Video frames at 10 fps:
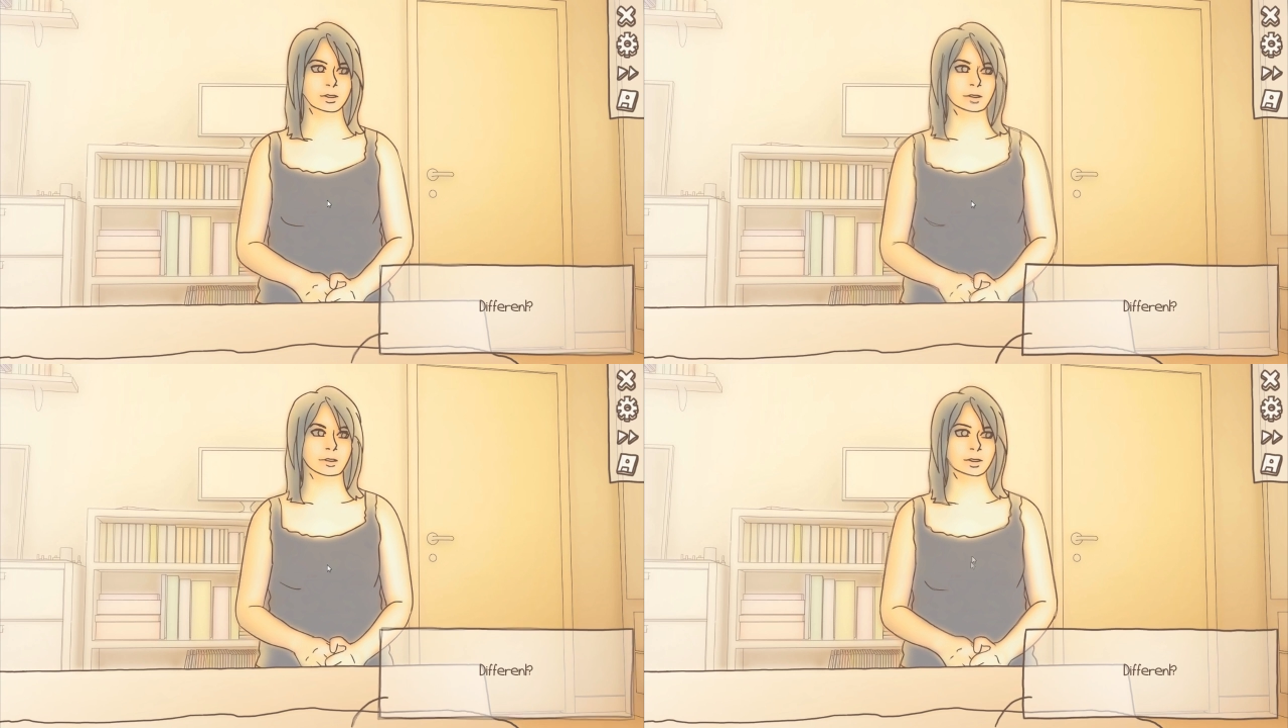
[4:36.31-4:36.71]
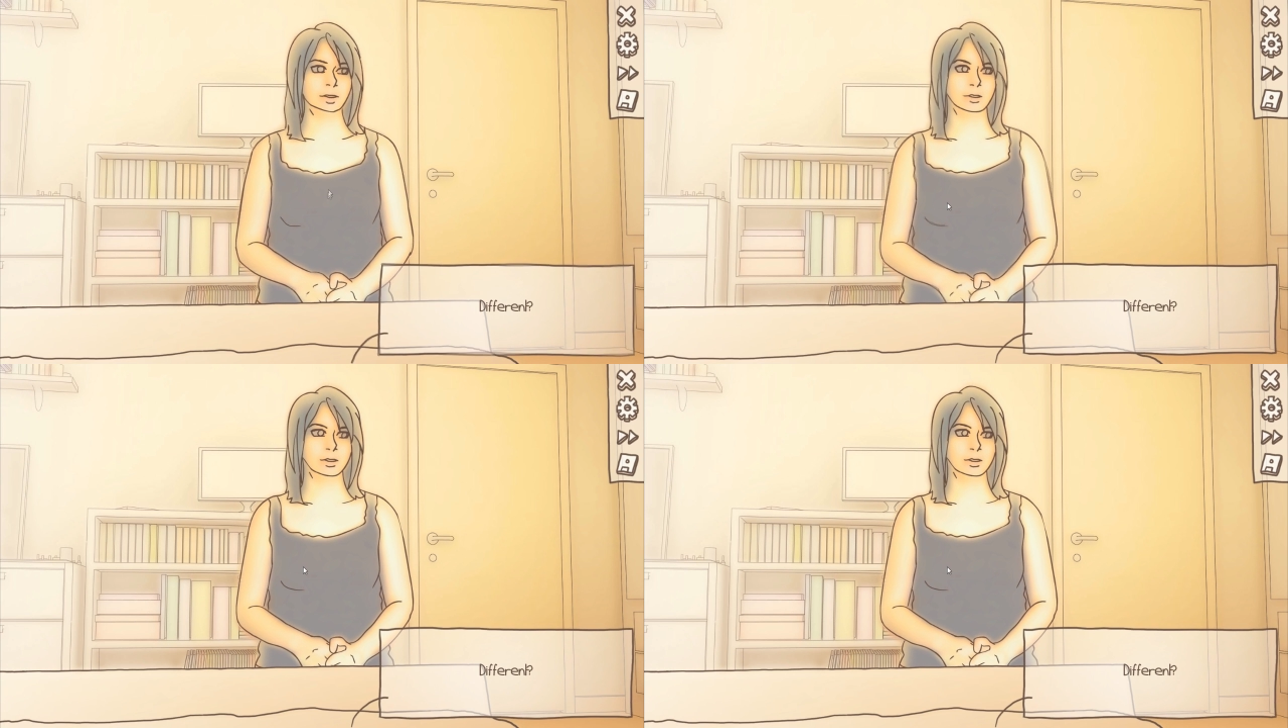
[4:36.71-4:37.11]
Oh,
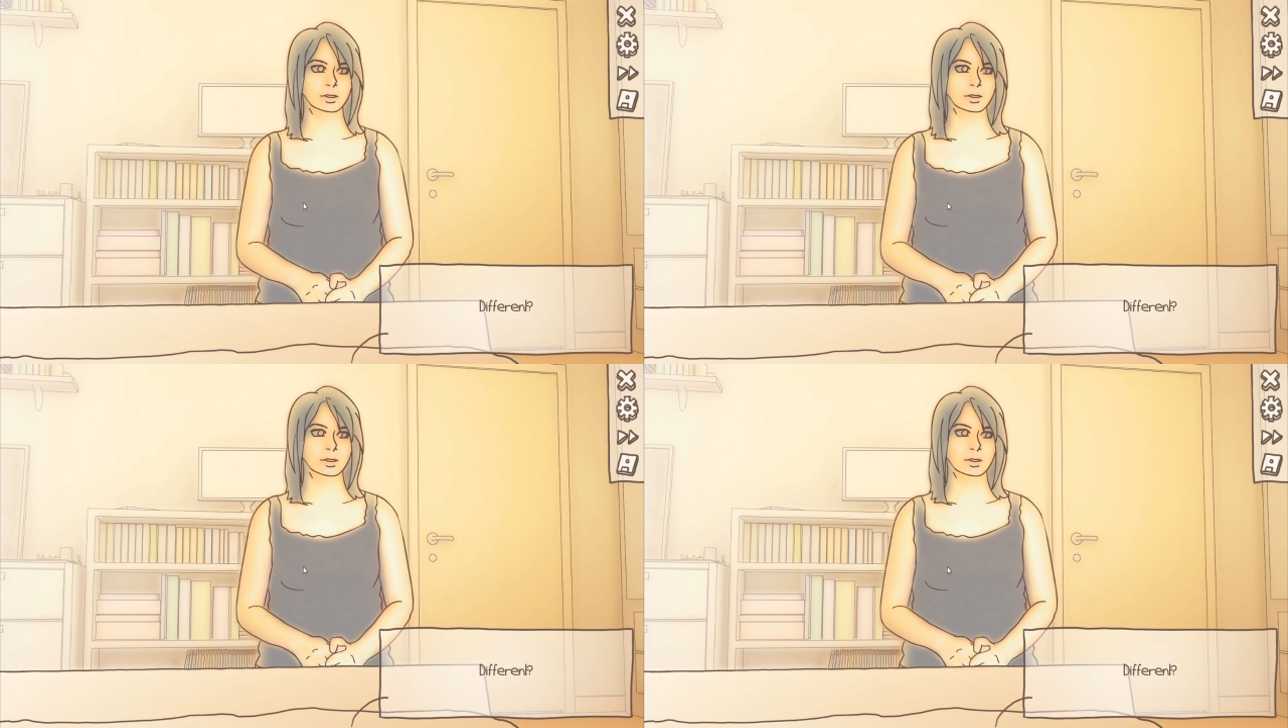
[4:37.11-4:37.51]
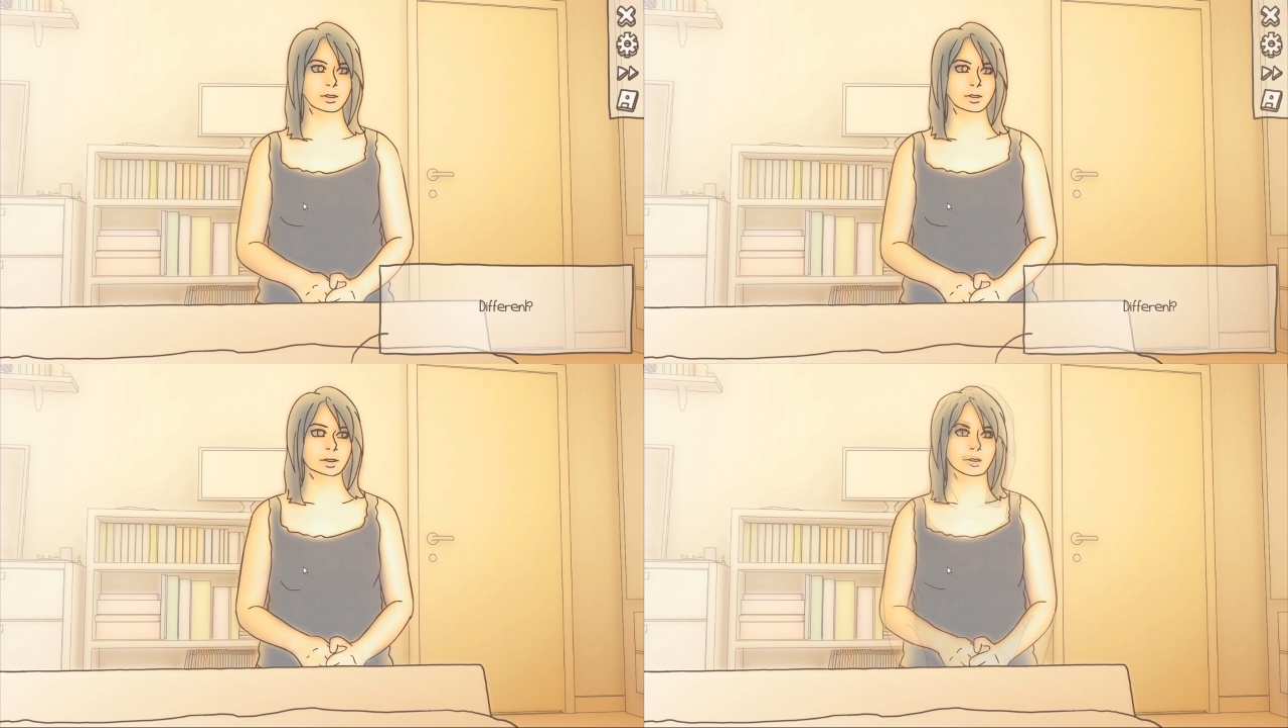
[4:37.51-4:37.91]
she wants
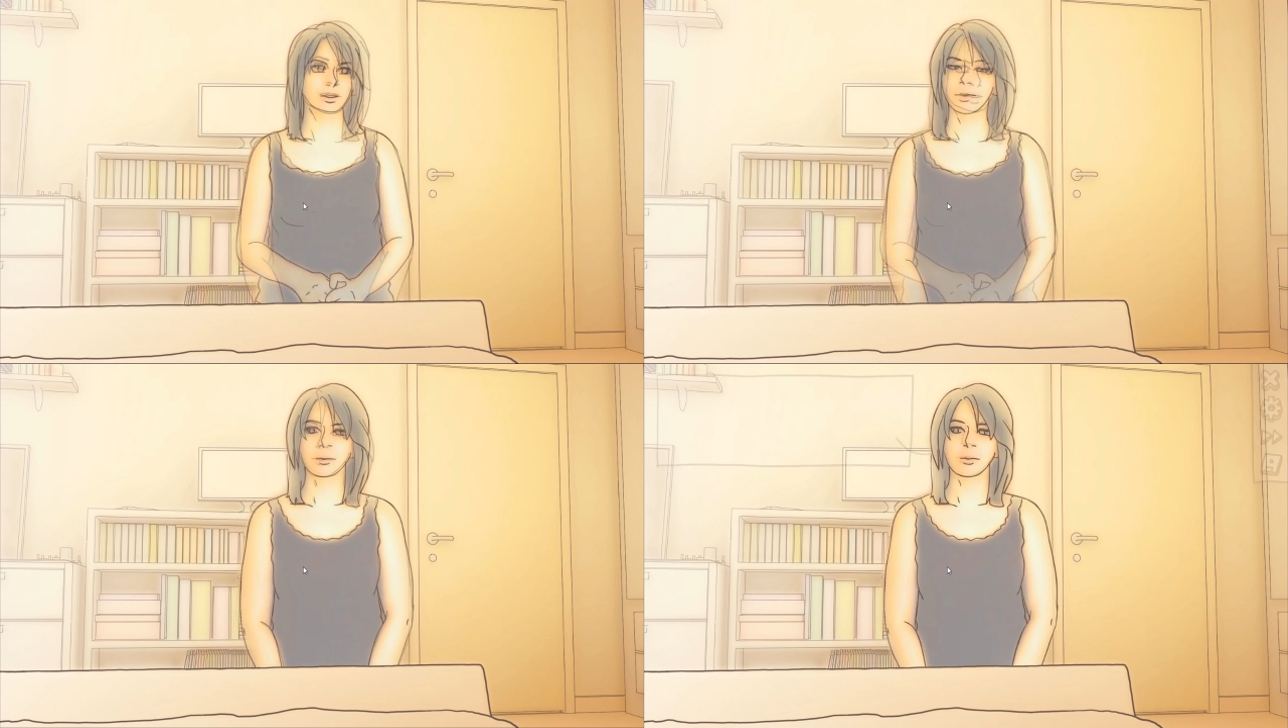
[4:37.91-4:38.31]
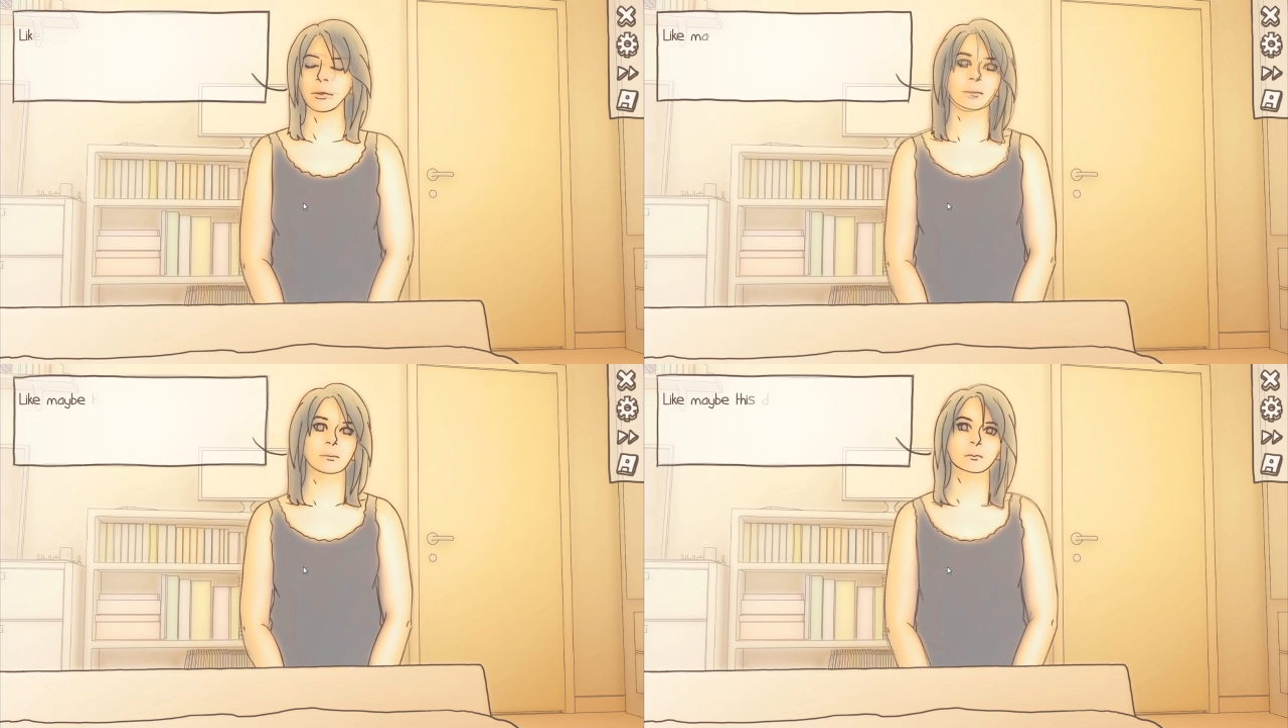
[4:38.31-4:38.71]
a
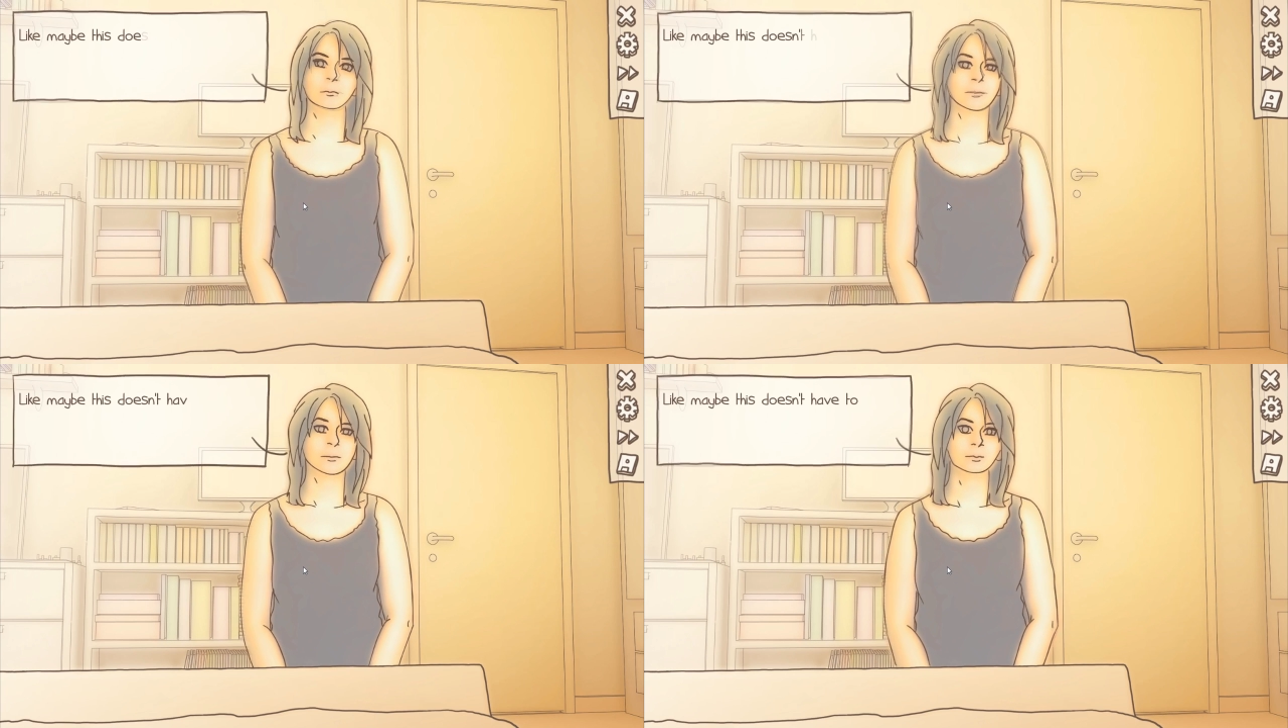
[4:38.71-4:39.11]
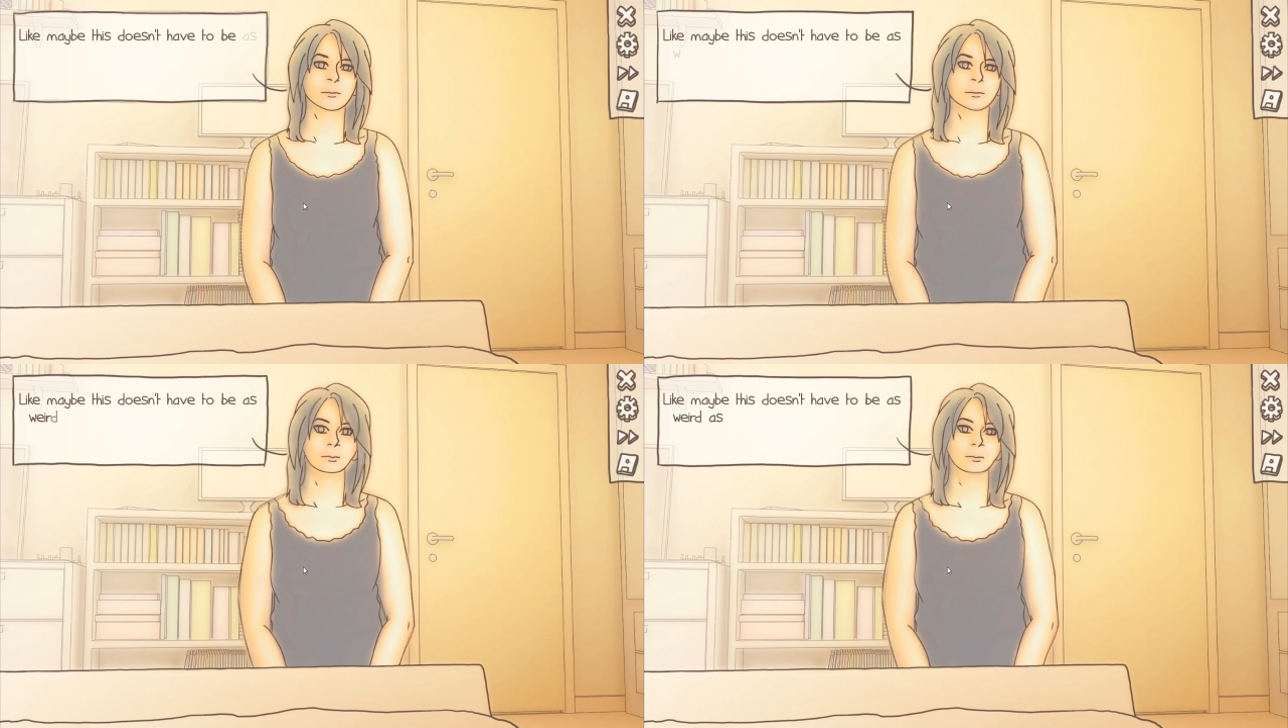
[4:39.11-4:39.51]
relationship, mate. I
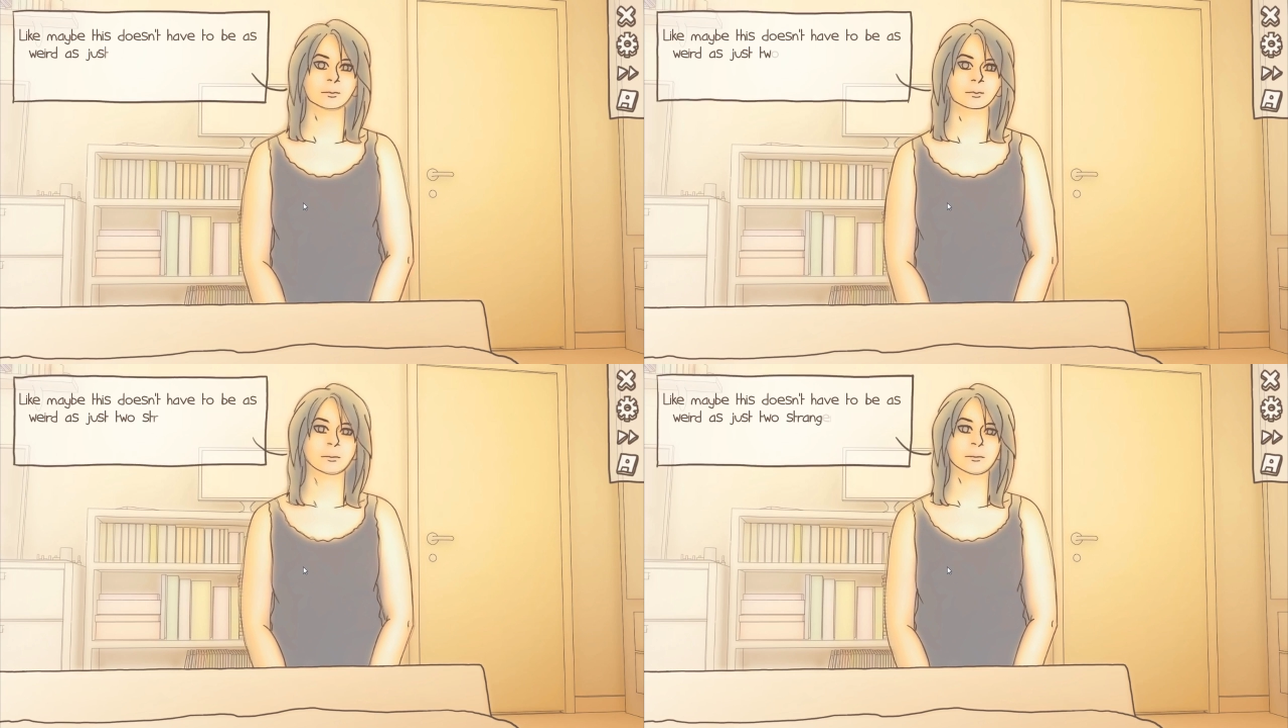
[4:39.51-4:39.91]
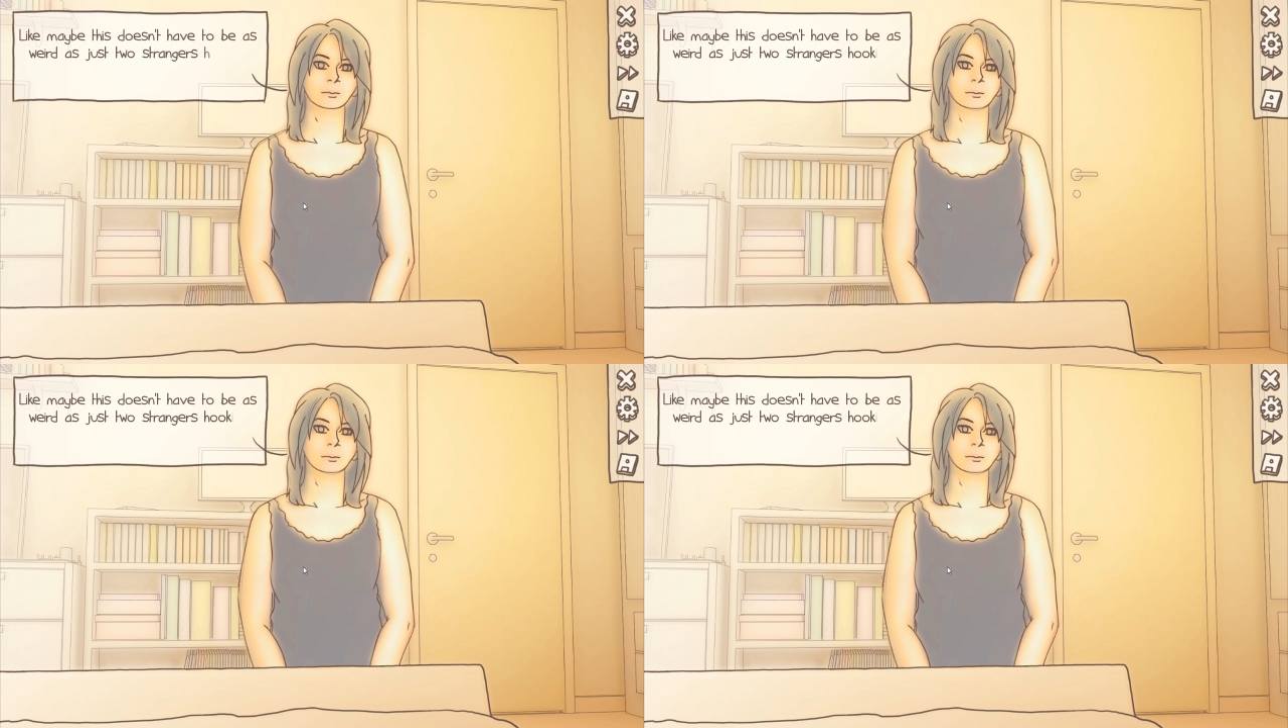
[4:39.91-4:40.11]
guarantee.